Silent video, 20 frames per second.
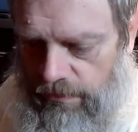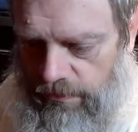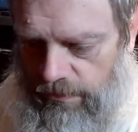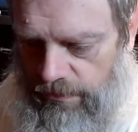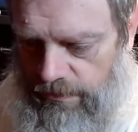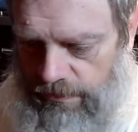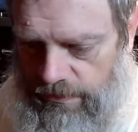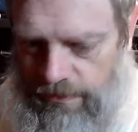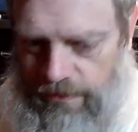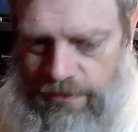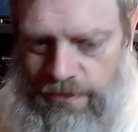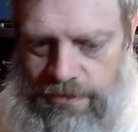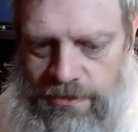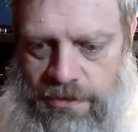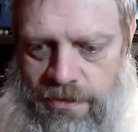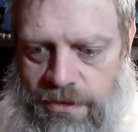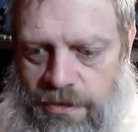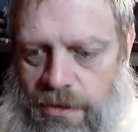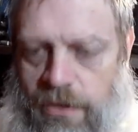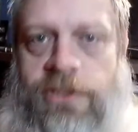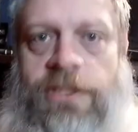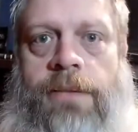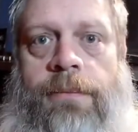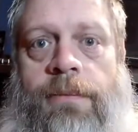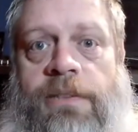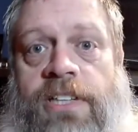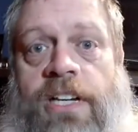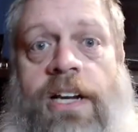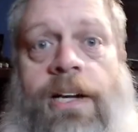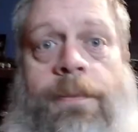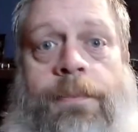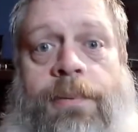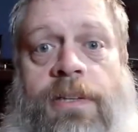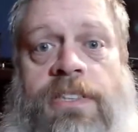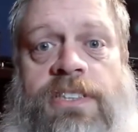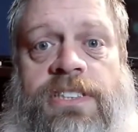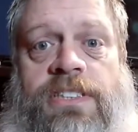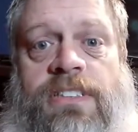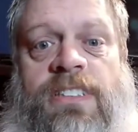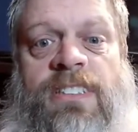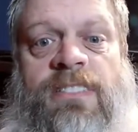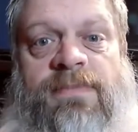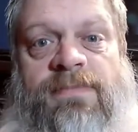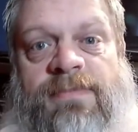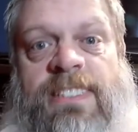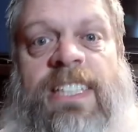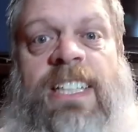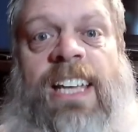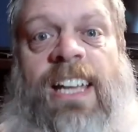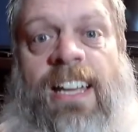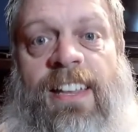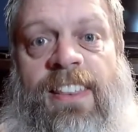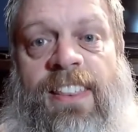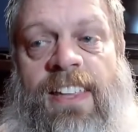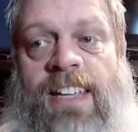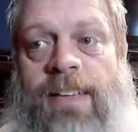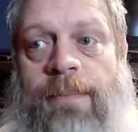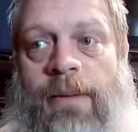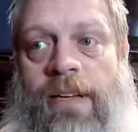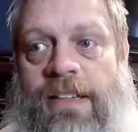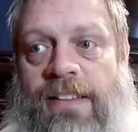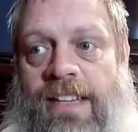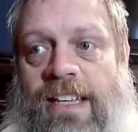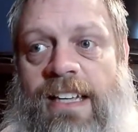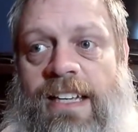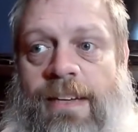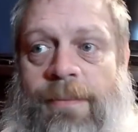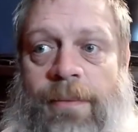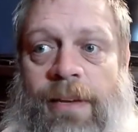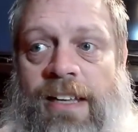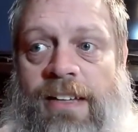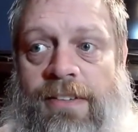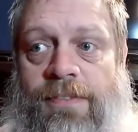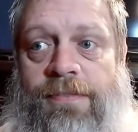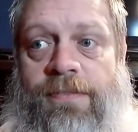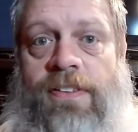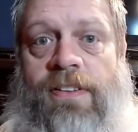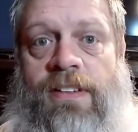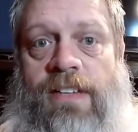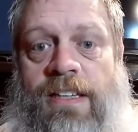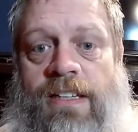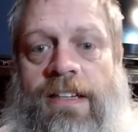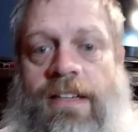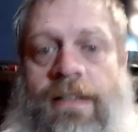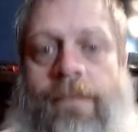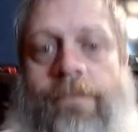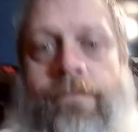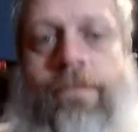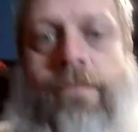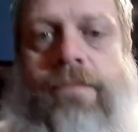And I'll check my tire pressure and see how I think about that. And I may have to fill that up.